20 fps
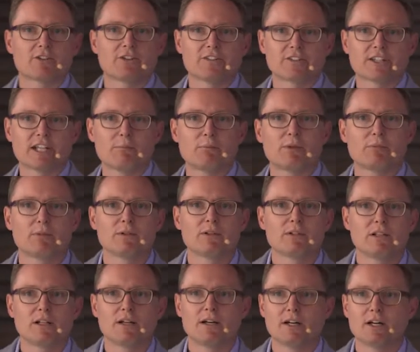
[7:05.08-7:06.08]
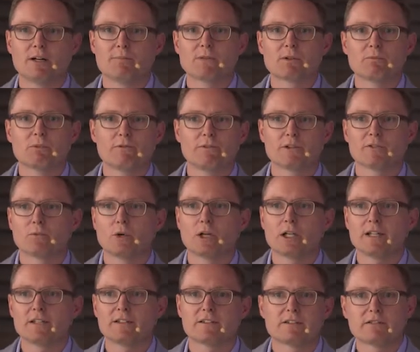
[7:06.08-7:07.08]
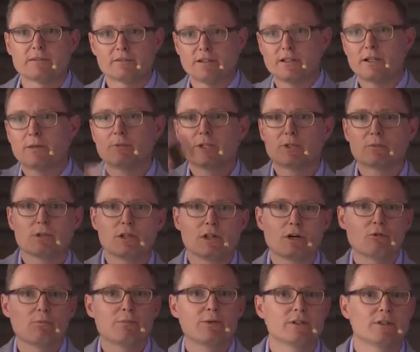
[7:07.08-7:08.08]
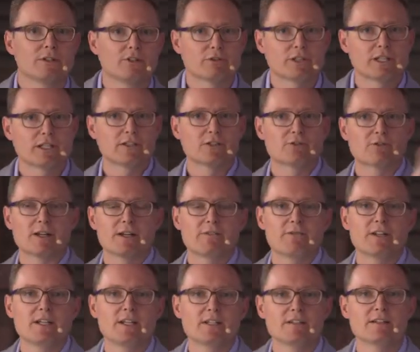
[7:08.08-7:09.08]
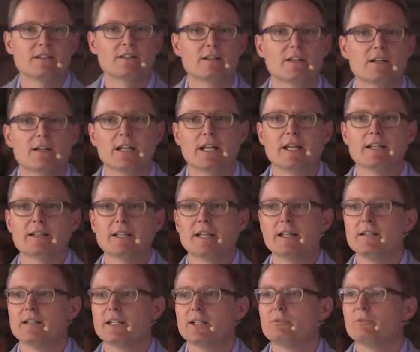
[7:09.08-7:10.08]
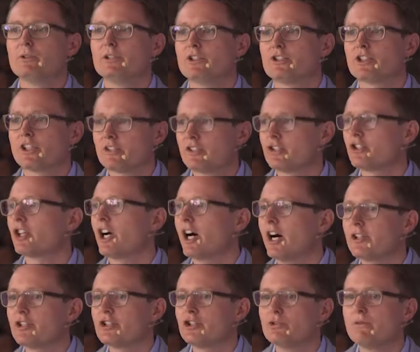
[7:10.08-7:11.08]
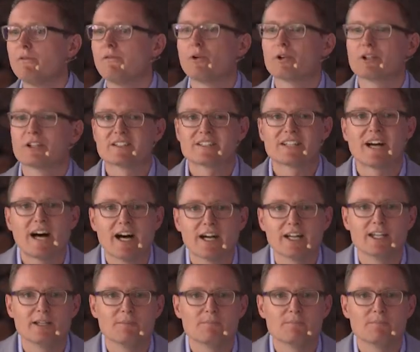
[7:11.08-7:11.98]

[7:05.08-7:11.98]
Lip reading: is capable with a wallet, it will open, you can drive in, and then it will just charge you for the time